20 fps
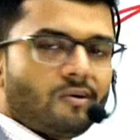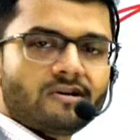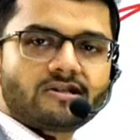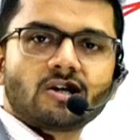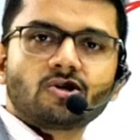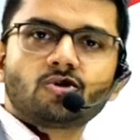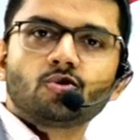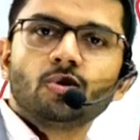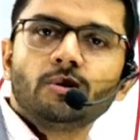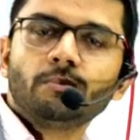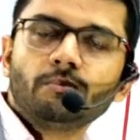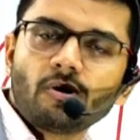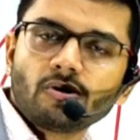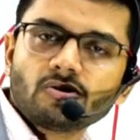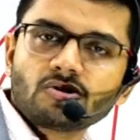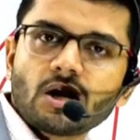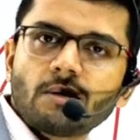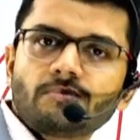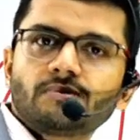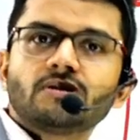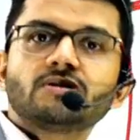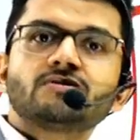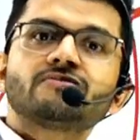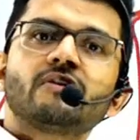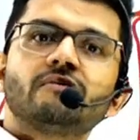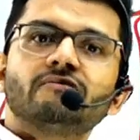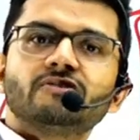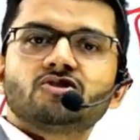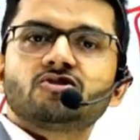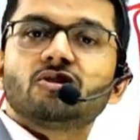invoice are two important
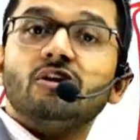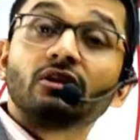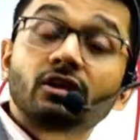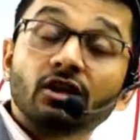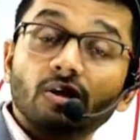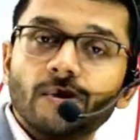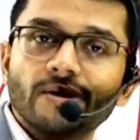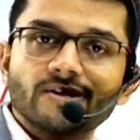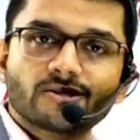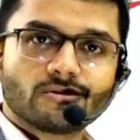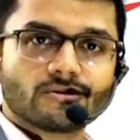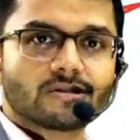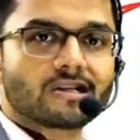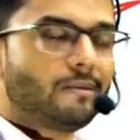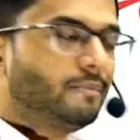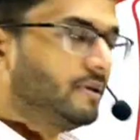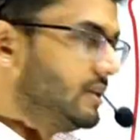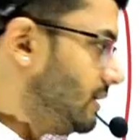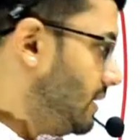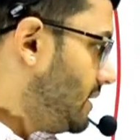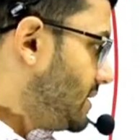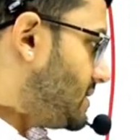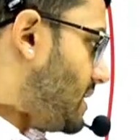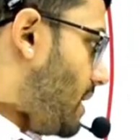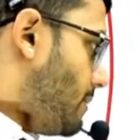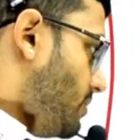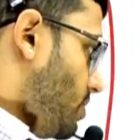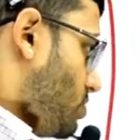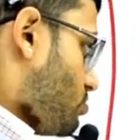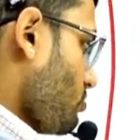chapters from which theoretical questions come in the
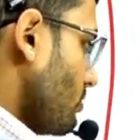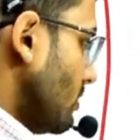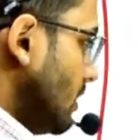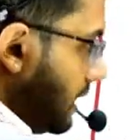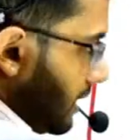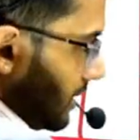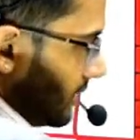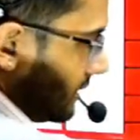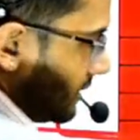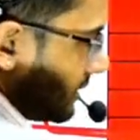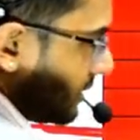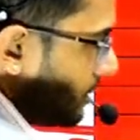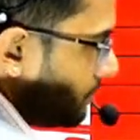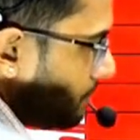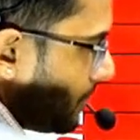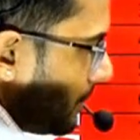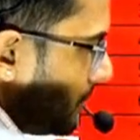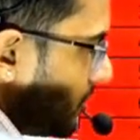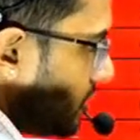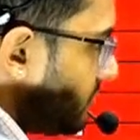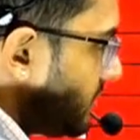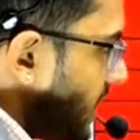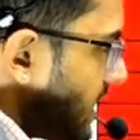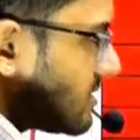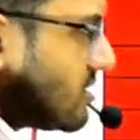examination. Return payment of